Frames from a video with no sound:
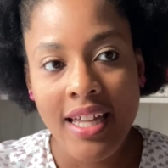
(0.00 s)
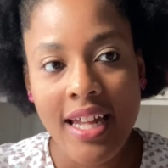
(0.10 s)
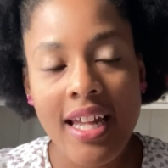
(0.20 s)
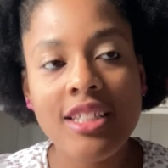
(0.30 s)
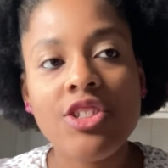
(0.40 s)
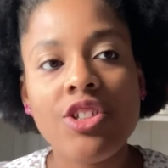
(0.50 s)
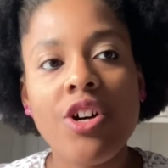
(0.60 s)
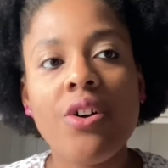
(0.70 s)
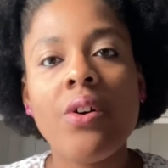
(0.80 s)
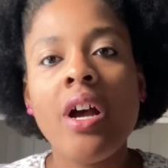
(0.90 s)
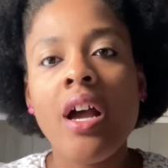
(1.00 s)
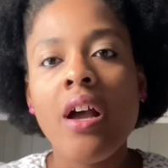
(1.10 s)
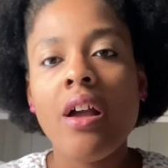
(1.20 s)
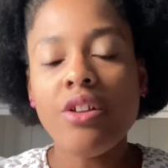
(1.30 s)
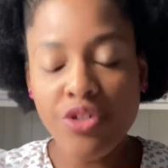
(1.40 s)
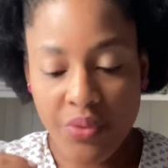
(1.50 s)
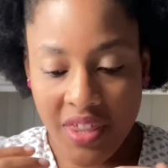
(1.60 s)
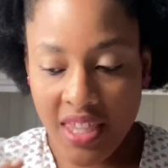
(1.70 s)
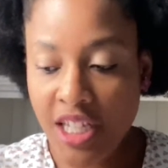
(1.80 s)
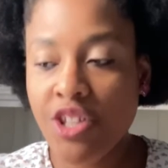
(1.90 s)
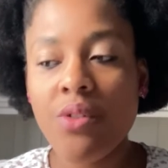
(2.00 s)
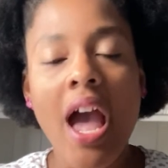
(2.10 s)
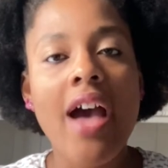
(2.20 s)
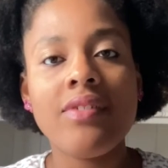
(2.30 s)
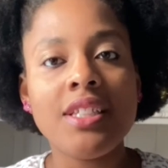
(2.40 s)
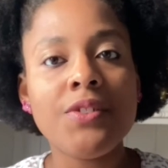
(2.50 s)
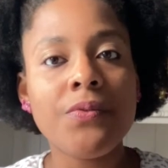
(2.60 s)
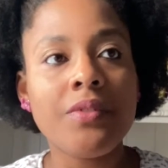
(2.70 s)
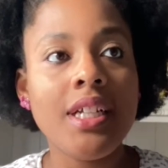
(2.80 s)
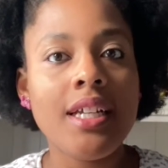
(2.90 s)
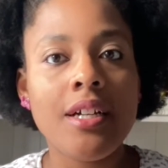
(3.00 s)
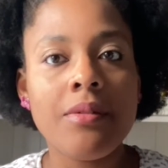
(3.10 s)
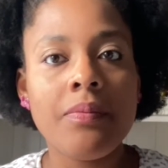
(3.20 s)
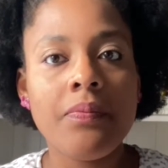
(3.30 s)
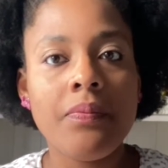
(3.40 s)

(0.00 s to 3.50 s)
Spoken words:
And so you think you have this freedom,